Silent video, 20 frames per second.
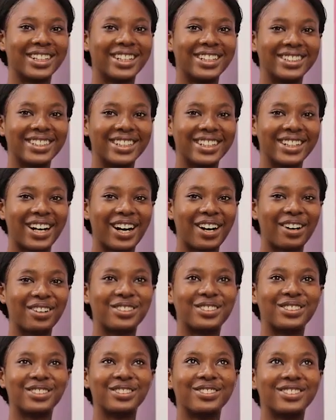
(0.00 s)
to get there? How
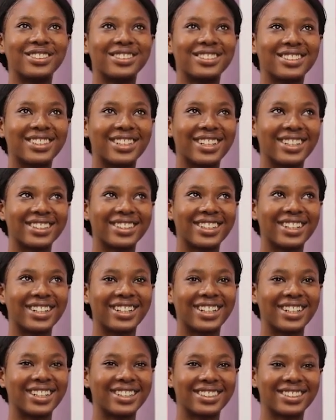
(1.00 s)
do you want to get
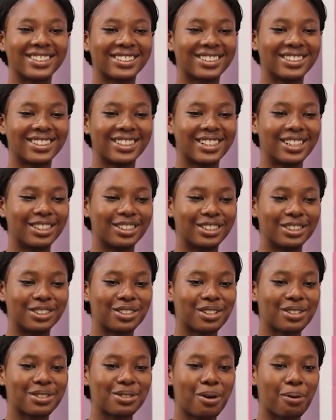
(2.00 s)
there? Like, you
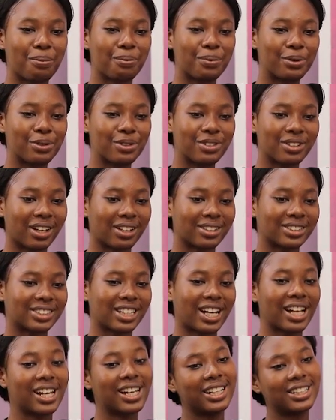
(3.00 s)
just oppose and
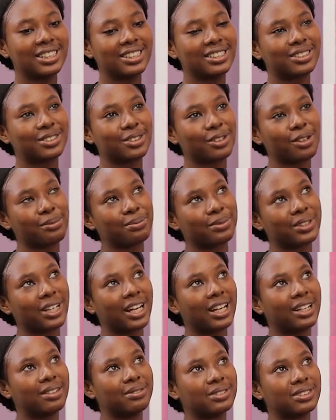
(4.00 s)
challenge it
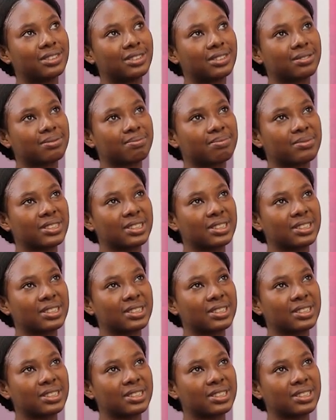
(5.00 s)
sometimes.